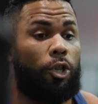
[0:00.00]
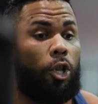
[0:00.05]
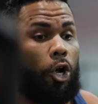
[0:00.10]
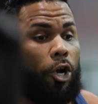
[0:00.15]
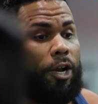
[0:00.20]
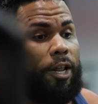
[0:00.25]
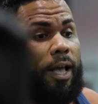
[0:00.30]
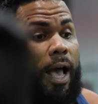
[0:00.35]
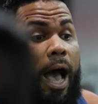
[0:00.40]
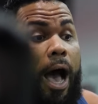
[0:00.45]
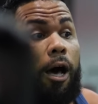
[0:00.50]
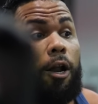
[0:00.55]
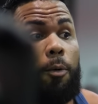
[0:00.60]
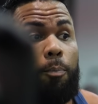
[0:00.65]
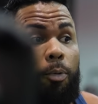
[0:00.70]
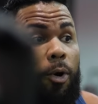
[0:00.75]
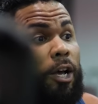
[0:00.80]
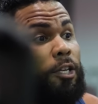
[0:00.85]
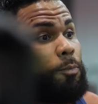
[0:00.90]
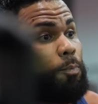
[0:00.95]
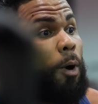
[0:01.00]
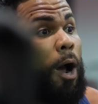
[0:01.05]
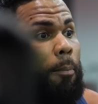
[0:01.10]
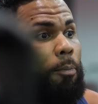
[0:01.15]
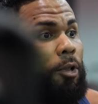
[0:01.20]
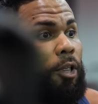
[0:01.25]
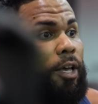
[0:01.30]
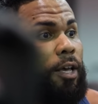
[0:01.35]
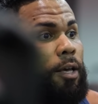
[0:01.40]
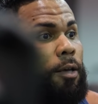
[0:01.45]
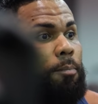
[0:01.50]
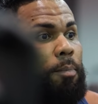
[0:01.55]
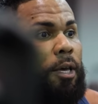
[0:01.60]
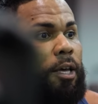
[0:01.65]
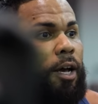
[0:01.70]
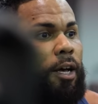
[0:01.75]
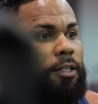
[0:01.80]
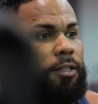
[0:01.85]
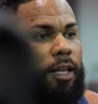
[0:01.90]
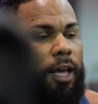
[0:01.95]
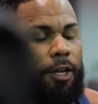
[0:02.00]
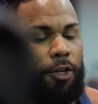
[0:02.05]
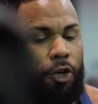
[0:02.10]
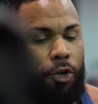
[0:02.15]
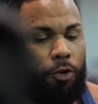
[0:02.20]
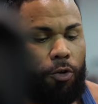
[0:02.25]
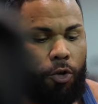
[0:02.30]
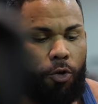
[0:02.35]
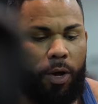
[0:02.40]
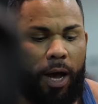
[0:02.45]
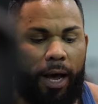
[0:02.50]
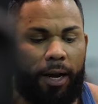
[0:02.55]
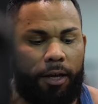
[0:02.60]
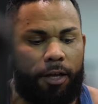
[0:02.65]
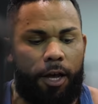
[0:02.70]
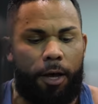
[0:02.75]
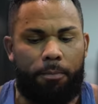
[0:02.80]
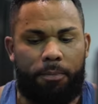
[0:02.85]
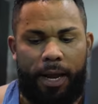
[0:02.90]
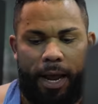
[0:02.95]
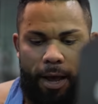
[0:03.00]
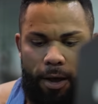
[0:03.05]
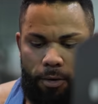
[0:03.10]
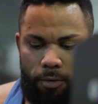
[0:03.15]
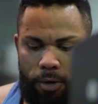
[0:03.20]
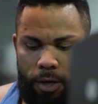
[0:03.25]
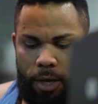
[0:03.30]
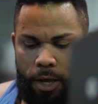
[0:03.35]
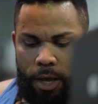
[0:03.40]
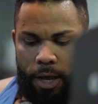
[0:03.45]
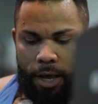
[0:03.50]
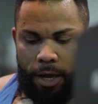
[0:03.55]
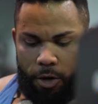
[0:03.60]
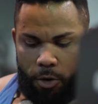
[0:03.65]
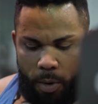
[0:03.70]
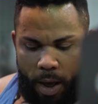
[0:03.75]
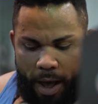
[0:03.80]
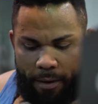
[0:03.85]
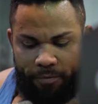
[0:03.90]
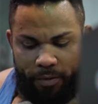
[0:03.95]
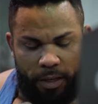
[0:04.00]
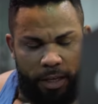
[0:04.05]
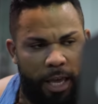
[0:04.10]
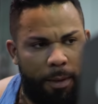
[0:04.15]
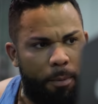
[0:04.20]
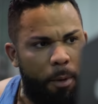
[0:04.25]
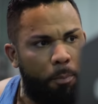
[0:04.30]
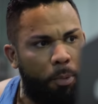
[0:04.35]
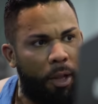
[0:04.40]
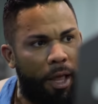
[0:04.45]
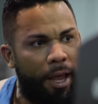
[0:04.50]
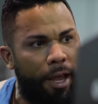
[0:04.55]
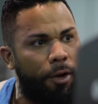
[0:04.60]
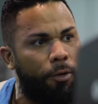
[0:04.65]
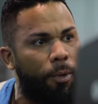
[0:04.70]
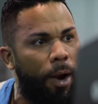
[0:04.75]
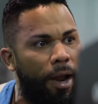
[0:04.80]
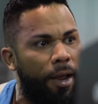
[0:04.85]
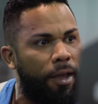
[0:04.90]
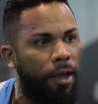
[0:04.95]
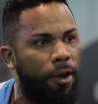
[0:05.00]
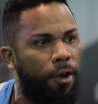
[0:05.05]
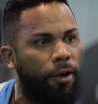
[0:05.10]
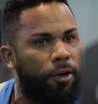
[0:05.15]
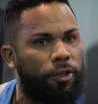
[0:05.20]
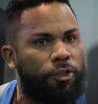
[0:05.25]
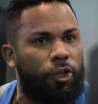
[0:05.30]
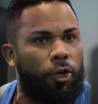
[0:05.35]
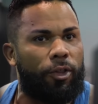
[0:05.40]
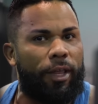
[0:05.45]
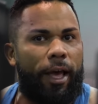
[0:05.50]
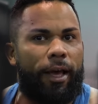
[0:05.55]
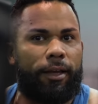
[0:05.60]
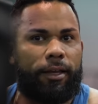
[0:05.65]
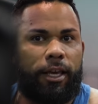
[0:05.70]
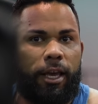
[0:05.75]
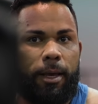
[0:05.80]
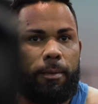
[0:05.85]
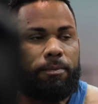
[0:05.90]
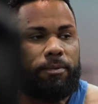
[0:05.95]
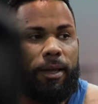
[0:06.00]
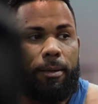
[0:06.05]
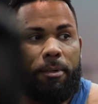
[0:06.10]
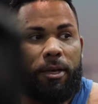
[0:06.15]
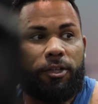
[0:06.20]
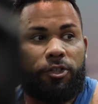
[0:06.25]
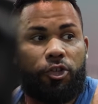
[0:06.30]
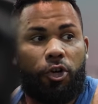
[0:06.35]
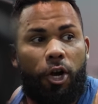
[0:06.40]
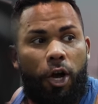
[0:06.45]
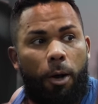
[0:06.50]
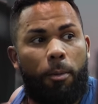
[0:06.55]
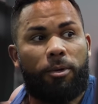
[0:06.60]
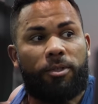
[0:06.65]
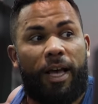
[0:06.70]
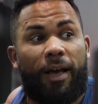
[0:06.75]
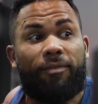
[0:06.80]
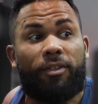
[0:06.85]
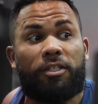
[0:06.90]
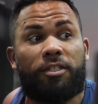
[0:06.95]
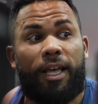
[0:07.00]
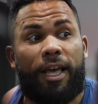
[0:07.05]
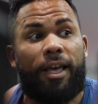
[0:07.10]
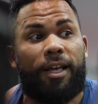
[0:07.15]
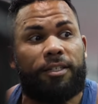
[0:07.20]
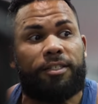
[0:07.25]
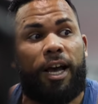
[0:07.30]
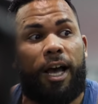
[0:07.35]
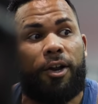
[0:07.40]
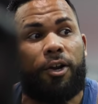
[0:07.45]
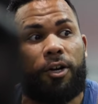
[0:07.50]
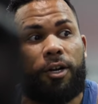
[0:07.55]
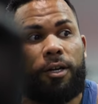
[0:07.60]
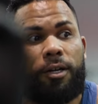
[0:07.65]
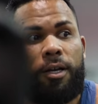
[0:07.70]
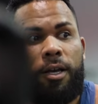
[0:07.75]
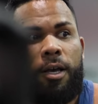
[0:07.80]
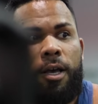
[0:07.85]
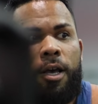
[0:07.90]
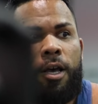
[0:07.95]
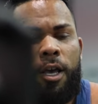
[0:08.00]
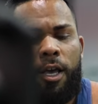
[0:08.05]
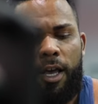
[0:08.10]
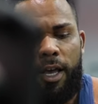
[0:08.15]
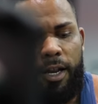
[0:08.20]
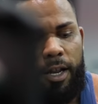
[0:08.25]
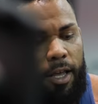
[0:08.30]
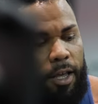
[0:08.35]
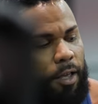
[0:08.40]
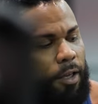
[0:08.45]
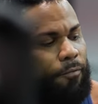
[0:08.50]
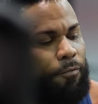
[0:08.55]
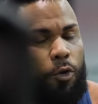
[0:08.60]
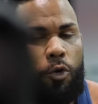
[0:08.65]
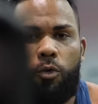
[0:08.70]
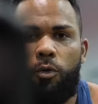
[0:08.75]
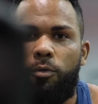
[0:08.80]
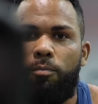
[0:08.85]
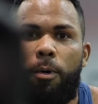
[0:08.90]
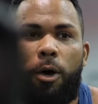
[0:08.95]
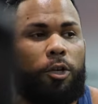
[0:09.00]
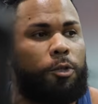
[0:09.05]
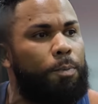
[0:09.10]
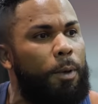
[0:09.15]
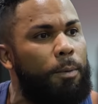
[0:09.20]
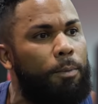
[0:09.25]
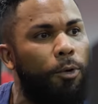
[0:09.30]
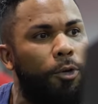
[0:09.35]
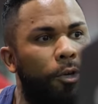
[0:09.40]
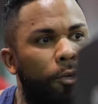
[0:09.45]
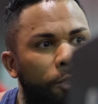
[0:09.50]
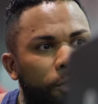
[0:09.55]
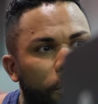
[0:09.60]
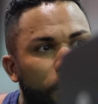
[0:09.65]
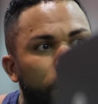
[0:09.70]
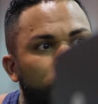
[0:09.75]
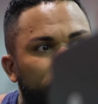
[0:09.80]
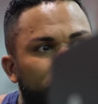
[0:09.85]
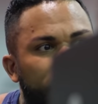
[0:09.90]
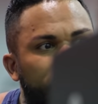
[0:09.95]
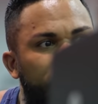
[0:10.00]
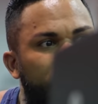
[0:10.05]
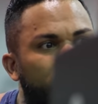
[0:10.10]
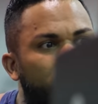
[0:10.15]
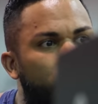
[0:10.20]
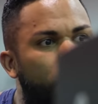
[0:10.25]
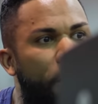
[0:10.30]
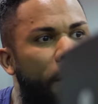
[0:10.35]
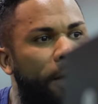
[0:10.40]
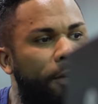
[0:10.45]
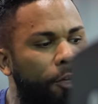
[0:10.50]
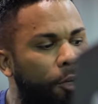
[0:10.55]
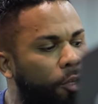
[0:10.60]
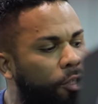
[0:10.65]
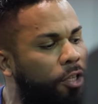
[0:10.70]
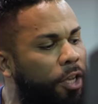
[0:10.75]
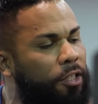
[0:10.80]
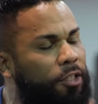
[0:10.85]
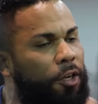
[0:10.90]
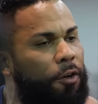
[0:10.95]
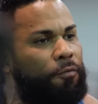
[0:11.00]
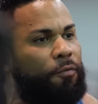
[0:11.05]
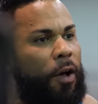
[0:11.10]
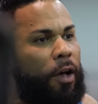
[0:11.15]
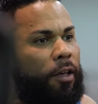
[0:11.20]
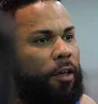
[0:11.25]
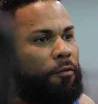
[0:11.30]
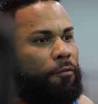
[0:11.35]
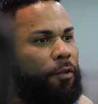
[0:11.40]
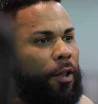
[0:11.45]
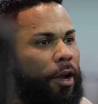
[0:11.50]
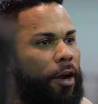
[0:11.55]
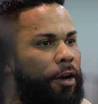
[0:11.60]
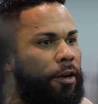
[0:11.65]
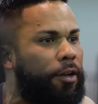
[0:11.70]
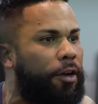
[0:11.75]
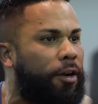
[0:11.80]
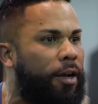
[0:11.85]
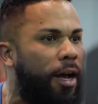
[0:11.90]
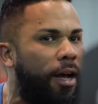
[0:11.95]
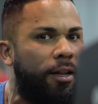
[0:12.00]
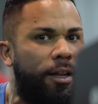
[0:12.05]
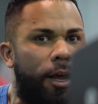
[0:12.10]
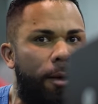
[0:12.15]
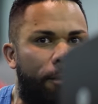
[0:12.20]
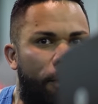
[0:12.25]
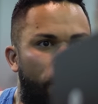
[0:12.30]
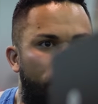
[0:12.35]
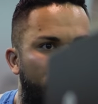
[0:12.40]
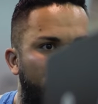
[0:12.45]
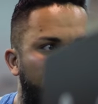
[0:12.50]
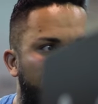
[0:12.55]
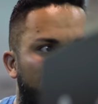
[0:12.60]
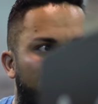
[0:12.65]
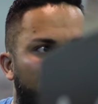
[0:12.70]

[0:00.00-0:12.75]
learning how to press properly because like dude you got to come down and you have to keep a plane right here so that keeps that means your elbows have to stay in tighter yeah, yeah. any if you most people you see when they tear a pec dudes because oh, they're fucking flaring their goddamn yeah, elbows